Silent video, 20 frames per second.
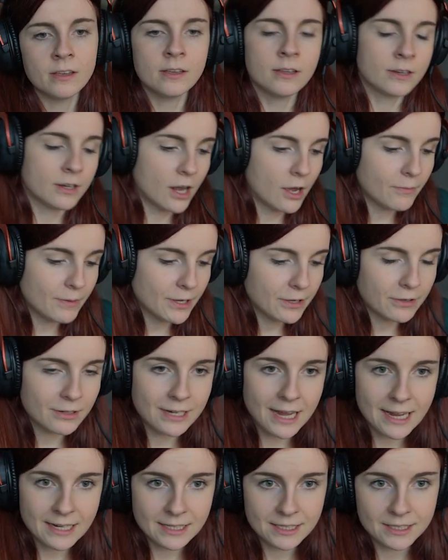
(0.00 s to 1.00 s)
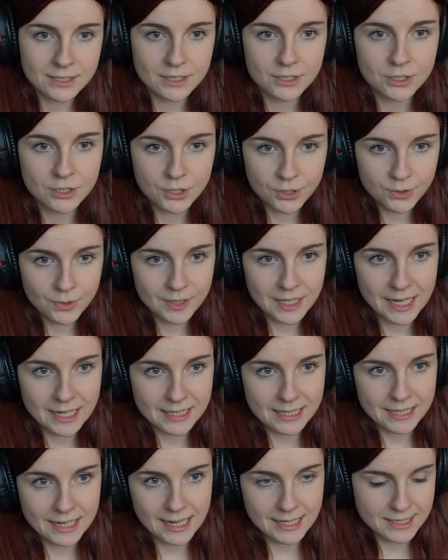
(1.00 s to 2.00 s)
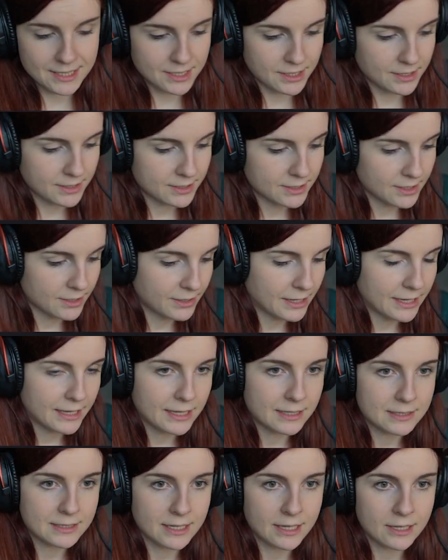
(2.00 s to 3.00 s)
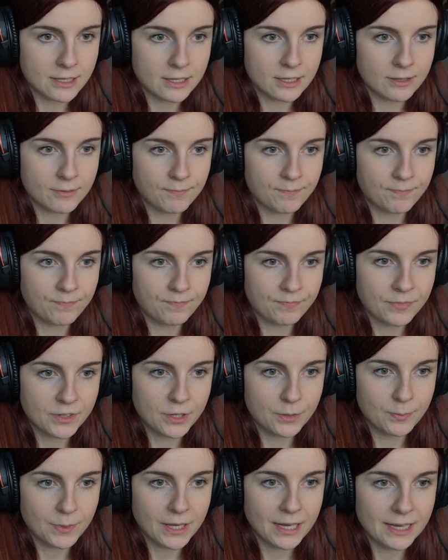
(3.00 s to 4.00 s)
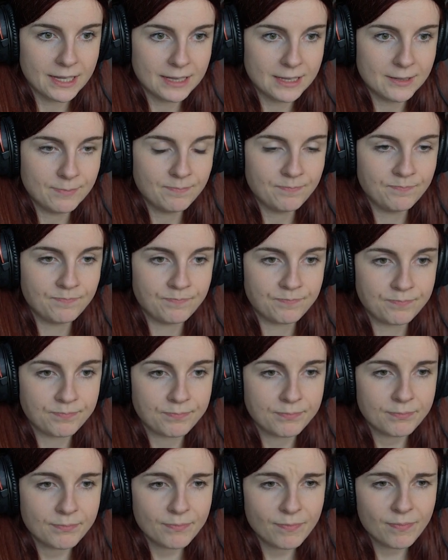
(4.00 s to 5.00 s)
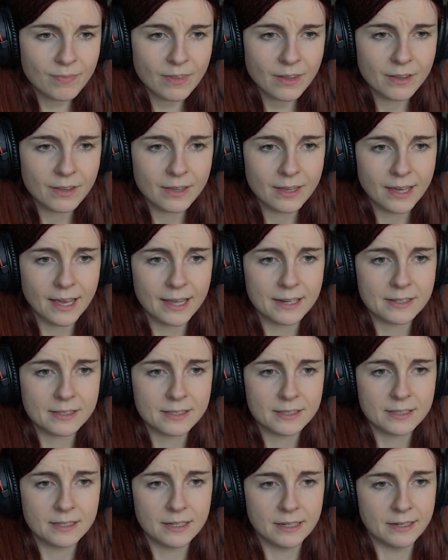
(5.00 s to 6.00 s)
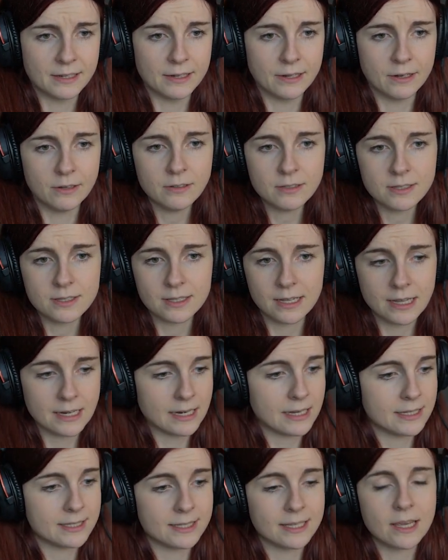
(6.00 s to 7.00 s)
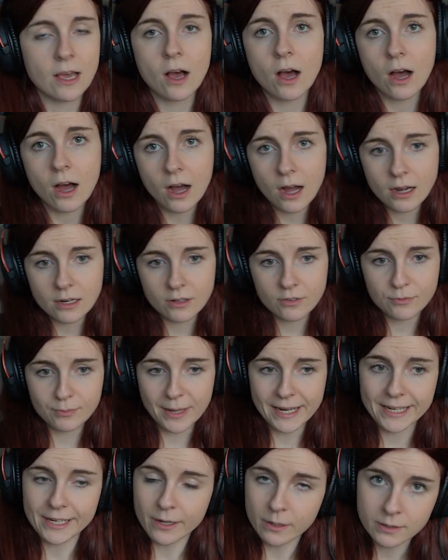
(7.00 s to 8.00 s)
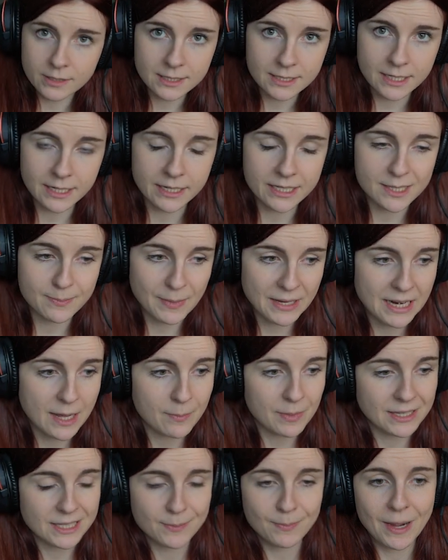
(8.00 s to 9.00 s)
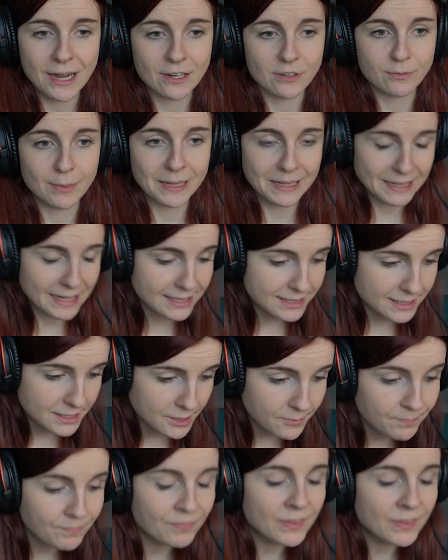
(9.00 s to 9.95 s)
Now we're connected to that cluster. So I can say kubectl get nodes, and I see all of my nodes that I spun up as part of my cluster.